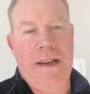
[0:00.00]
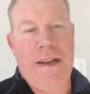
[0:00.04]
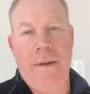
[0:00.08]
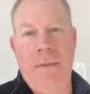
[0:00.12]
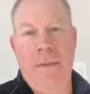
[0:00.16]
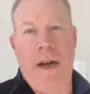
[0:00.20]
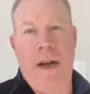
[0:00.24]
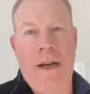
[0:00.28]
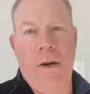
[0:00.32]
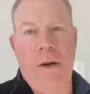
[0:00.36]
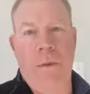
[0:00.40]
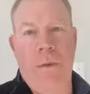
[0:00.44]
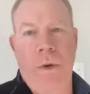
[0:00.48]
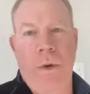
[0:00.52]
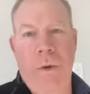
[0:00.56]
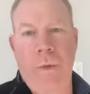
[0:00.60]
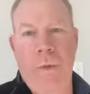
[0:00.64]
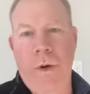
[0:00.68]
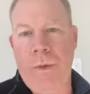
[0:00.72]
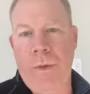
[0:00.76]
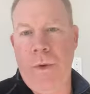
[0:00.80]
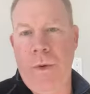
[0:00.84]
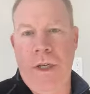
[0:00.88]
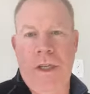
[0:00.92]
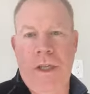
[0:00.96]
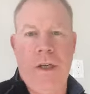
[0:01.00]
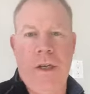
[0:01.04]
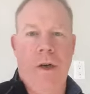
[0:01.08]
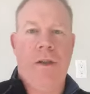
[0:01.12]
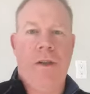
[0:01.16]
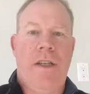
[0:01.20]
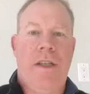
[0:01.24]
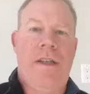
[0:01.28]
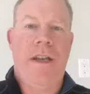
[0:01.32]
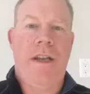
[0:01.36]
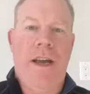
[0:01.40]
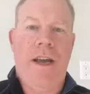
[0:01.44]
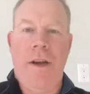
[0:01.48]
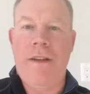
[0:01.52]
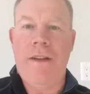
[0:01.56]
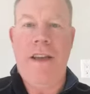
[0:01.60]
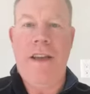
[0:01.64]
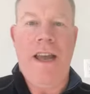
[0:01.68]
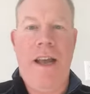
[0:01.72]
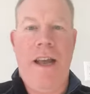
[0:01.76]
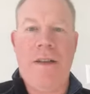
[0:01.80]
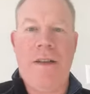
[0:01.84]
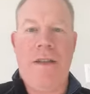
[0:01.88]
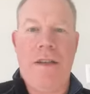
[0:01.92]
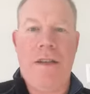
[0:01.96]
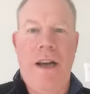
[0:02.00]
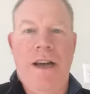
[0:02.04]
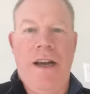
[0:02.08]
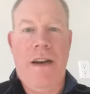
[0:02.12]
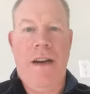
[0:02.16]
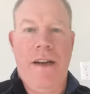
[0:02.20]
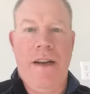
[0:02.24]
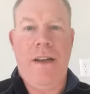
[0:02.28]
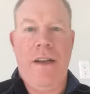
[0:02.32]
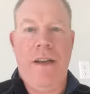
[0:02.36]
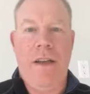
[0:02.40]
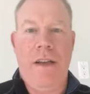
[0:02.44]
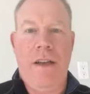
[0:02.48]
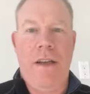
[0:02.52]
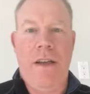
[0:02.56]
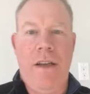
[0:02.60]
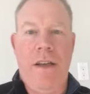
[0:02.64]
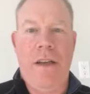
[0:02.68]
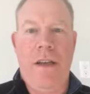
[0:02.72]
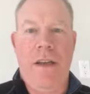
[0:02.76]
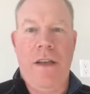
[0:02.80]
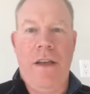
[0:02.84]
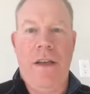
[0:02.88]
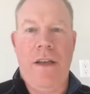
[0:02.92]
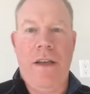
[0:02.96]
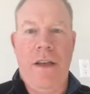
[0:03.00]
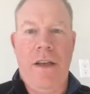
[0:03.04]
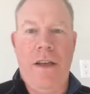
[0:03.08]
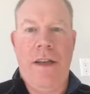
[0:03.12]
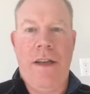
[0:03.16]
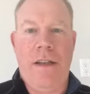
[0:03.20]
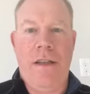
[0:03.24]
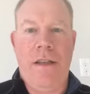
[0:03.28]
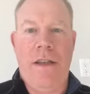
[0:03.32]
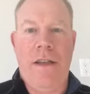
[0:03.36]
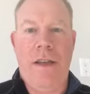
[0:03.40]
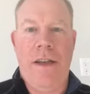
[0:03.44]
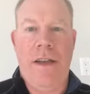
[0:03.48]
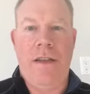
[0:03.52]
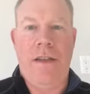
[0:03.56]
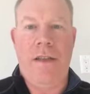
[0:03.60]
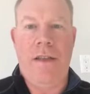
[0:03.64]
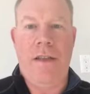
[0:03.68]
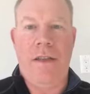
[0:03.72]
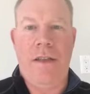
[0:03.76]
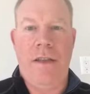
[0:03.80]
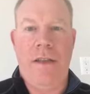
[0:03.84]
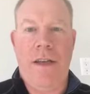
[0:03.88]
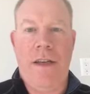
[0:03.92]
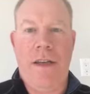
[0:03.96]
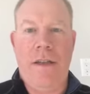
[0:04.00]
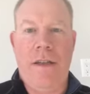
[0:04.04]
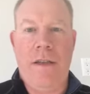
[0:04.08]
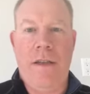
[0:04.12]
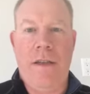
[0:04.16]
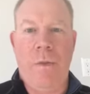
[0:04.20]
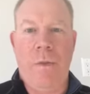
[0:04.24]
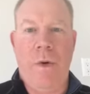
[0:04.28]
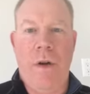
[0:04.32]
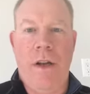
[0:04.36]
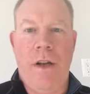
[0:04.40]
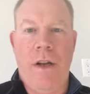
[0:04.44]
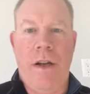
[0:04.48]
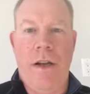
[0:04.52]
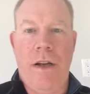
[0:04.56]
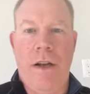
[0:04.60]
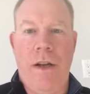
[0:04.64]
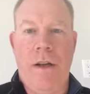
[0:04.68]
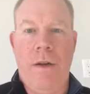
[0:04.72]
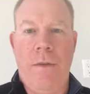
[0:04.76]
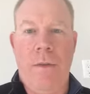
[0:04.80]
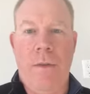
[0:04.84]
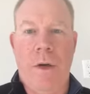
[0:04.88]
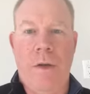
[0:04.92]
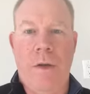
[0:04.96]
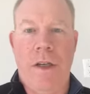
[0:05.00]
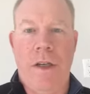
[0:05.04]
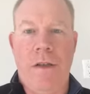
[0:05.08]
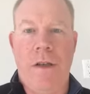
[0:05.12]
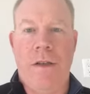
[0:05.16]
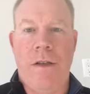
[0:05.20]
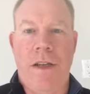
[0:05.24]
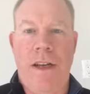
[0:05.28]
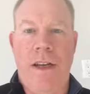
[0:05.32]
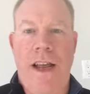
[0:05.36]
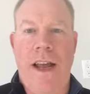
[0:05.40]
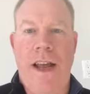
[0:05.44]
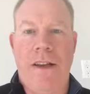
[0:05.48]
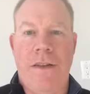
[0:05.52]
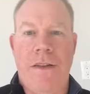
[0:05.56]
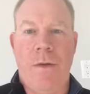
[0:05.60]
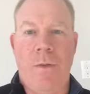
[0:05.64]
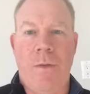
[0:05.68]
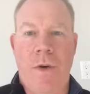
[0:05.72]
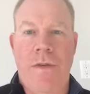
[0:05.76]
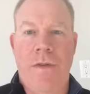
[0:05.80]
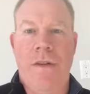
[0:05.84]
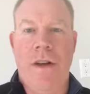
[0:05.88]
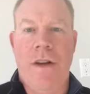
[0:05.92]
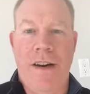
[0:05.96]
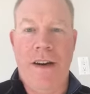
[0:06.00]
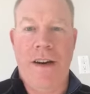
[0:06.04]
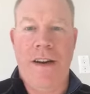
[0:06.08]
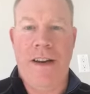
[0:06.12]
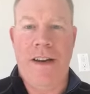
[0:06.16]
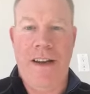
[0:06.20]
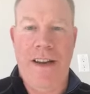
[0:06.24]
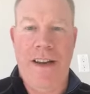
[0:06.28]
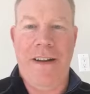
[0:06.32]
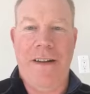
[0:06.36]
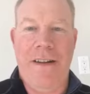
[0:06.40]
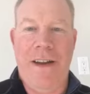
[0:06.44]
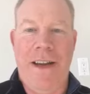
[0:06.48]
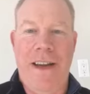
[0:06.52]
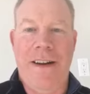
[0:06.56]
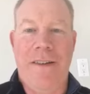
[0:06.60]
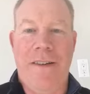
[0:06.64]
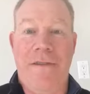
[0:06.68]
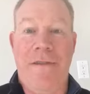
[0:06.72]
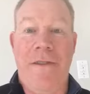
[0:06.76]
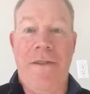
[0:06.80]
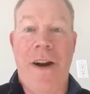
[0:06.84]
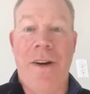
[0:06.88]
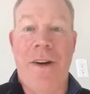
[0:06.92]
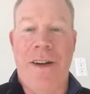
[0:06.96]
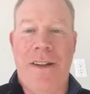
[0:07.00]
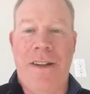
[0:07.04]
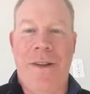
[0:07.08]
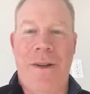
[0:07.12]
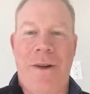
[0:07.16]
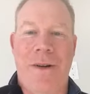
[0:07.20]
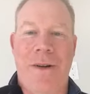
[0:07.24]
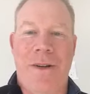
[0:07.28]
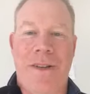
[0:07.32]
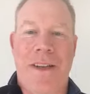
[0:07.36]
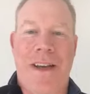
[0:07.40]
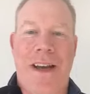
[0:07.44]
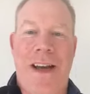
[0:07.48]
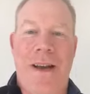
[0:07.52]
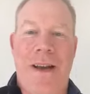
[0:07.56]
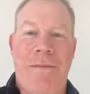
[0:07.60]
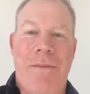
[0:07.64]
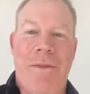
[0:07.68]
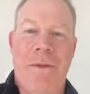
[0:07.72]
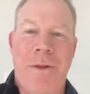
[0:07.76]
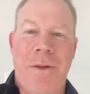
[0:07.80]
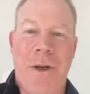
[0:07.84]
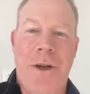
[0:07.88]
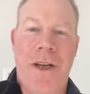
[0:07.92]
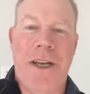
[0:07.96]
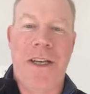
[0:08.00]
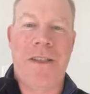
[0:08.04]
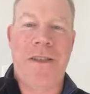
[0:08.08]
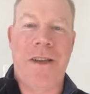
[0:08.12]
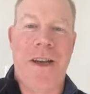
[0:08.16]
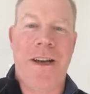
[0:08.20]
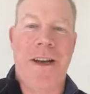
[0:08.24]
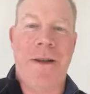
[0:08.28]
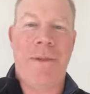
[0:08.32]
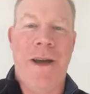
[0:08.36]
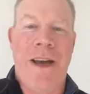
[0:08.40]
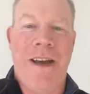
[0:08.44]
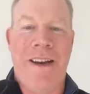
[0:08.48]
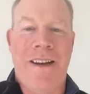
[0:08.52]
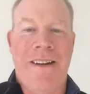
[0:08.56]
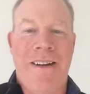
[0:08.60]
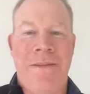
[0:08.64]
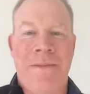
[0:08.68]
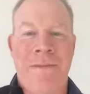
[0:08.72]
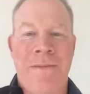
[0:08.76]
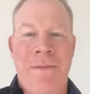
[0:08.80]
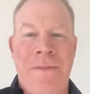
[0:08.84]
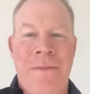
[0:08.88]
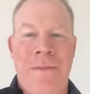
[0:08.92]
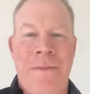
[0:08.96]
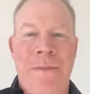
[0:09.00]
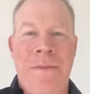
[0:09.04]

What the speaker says: combined with what we showed you today on the outside, it's one of the most interesting houses we've done in a very long time. Really excited about it.